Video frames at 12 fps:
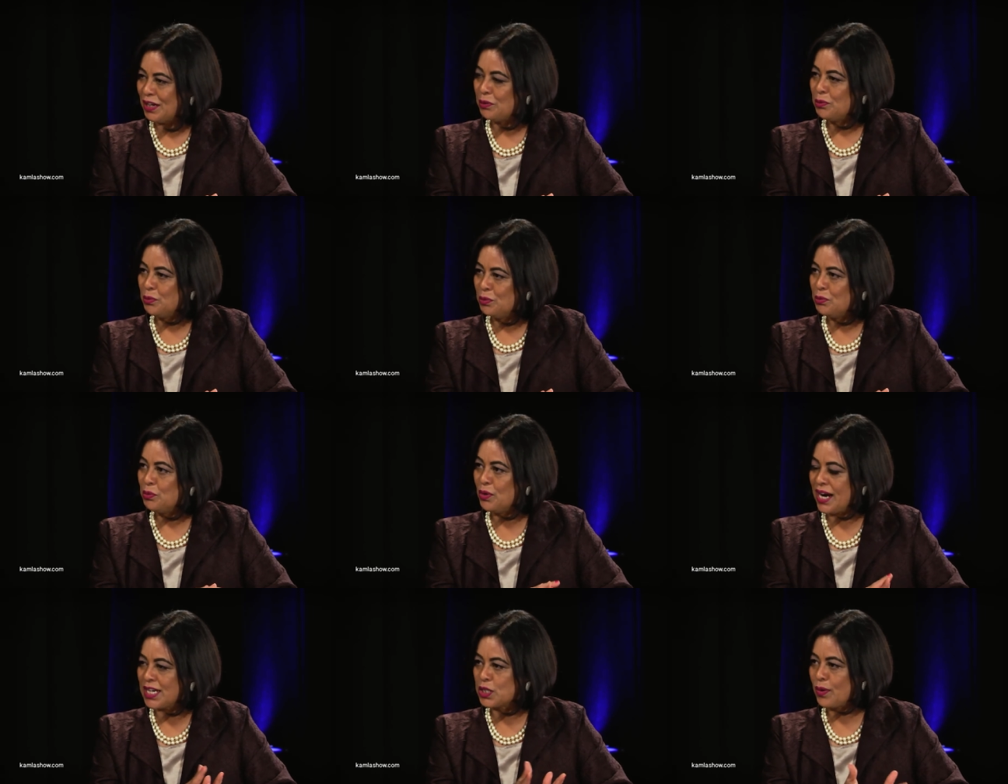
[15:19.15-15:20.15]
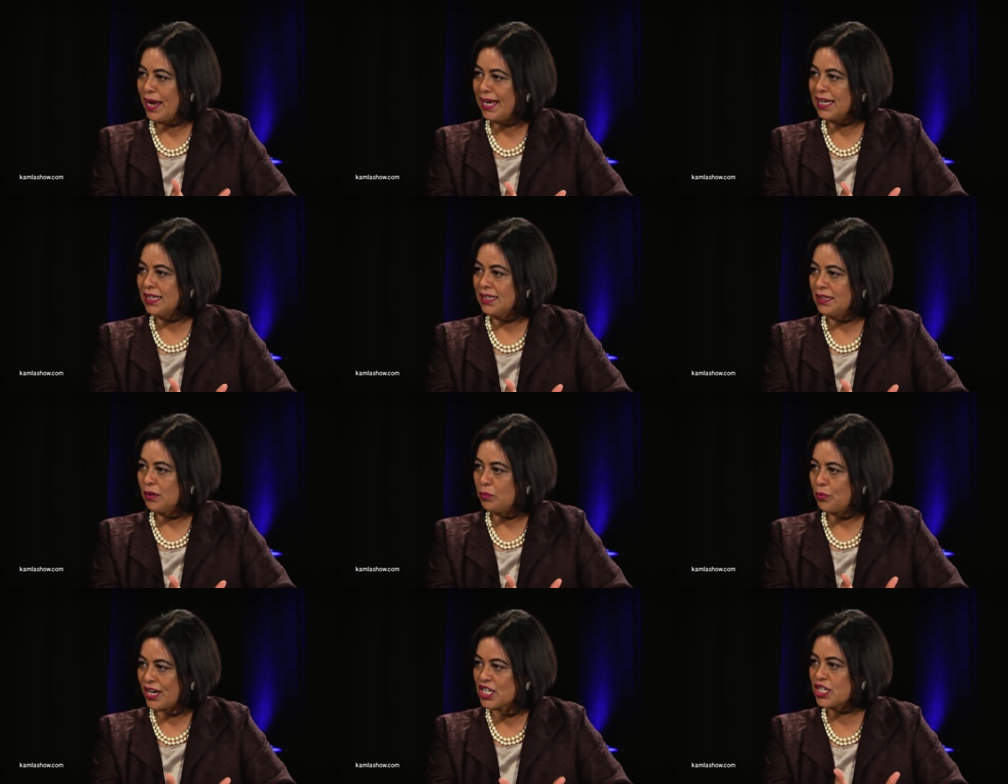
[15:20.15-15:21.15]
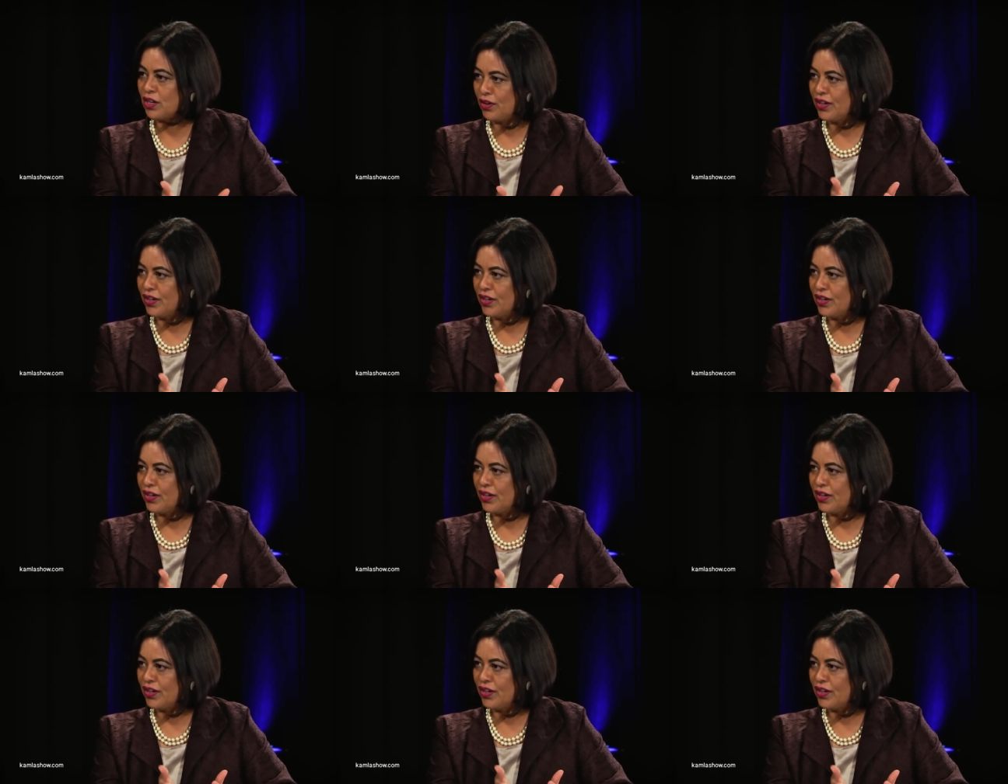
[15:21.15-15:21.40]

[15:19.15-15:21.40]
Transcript: Who had to handle pressure